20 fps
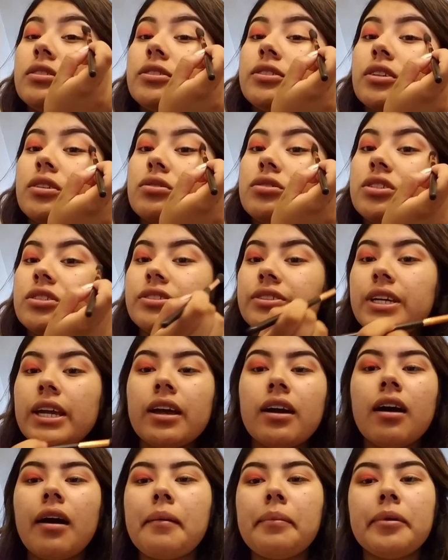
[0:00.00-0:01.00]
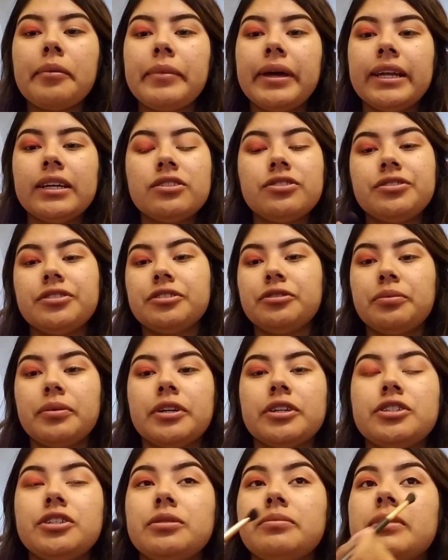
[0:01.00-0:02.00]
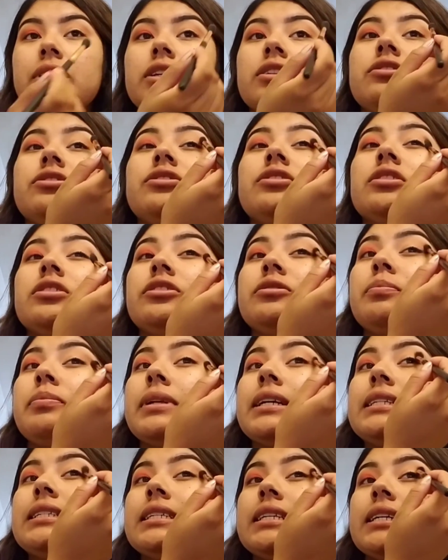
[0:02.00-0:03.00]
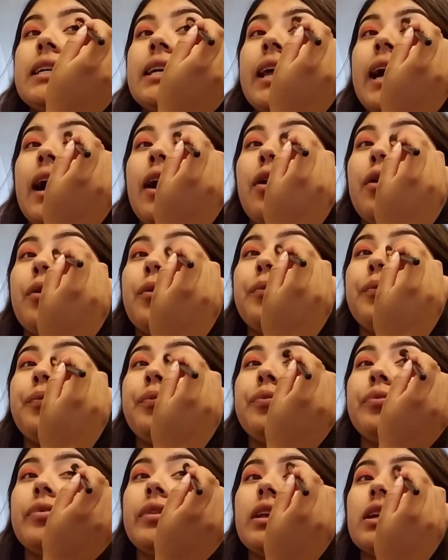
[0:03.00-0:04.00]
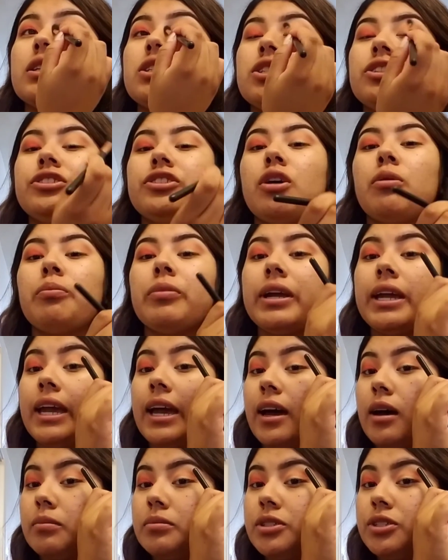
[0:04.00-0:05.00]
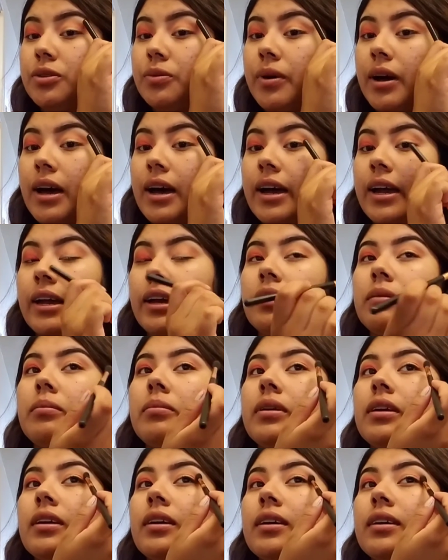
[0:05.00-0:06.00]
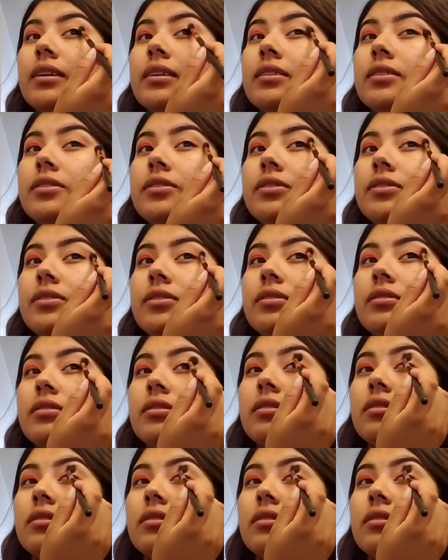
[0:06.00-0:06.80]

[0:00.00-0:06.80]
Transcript: So just take a couple minutes, just 1 or 2 minutes, just blending it out. Just don't bring it up too high, because